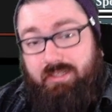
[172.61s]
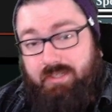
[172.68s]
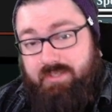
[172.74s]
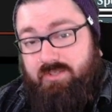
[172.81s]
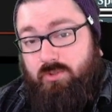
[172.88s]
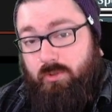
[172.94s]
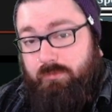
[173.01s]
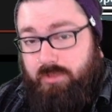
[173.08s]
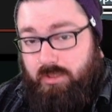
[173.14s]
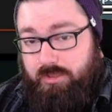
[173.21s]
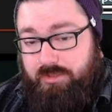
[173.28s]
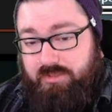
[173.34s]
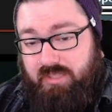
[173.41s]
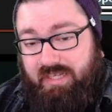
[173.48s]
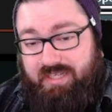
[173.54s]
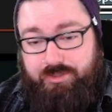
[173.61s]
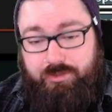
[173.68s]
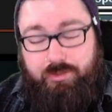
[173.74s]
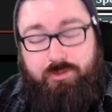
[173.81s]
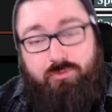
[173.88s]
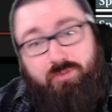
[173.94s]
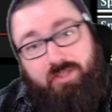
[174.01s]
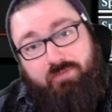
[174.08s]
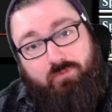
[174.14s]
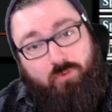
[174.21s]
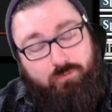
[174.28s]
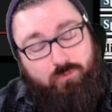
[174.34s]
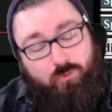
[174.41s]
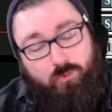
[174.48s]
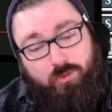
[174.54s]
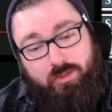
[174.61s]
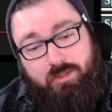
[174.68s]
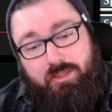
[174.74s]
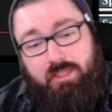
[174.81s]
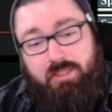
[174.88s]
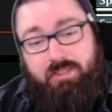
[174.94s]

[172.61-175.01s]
Storm Charge Slasher 3/4